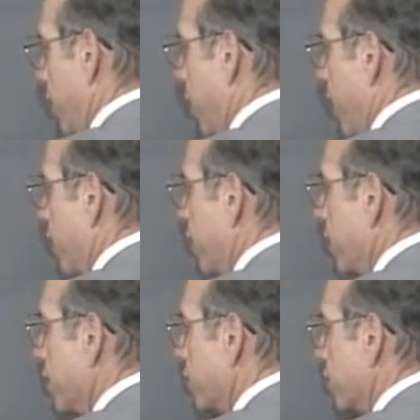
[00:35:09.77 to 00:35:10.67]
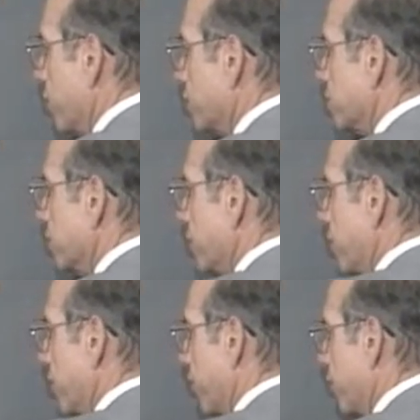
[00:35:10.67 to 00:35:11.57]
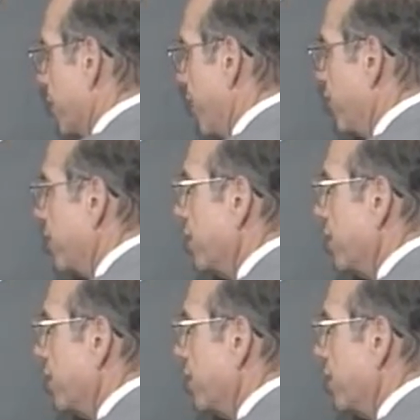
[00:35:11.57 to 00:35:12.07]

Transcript: area equals the definite